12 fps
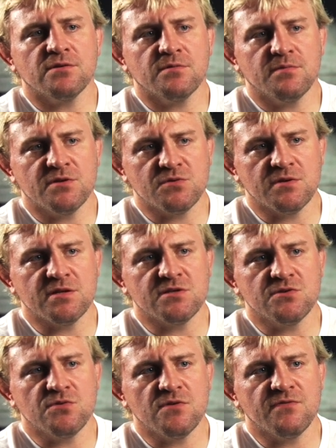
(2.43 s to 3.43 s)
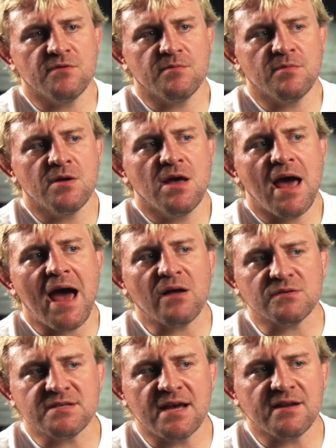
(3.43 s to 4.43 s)
between the two of them
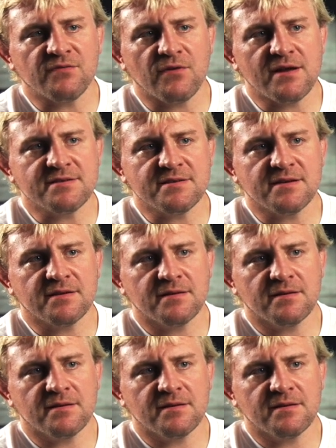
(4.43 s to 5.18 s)
outside of wrestling.